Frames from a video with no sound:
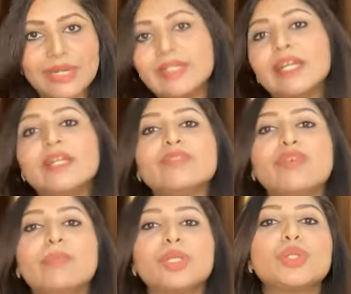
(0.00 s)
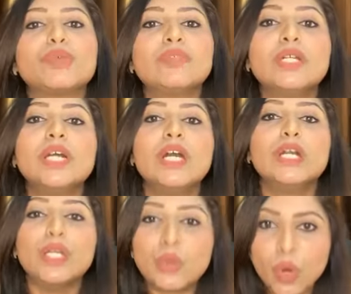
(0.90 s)
and there is formation of the
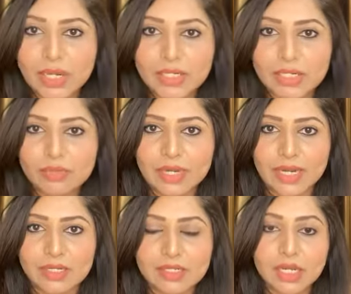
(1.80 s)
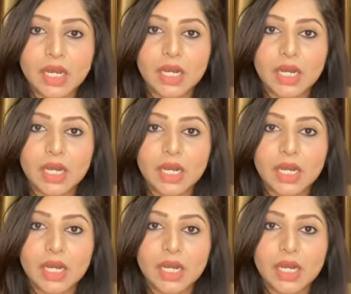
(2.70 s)
new collagen strands.